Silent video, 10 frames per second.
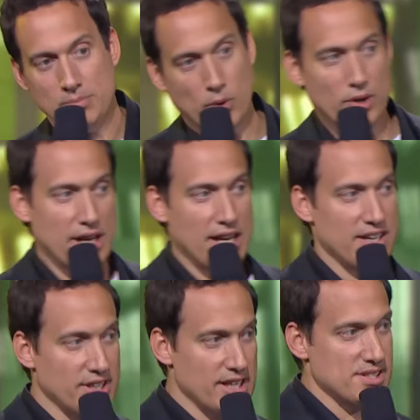Poor guy
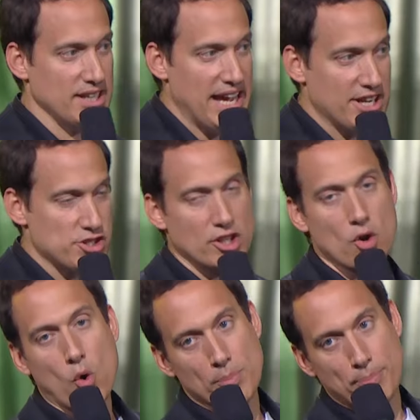never gets any
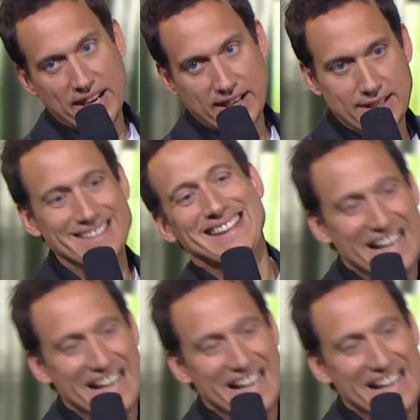action or bacon.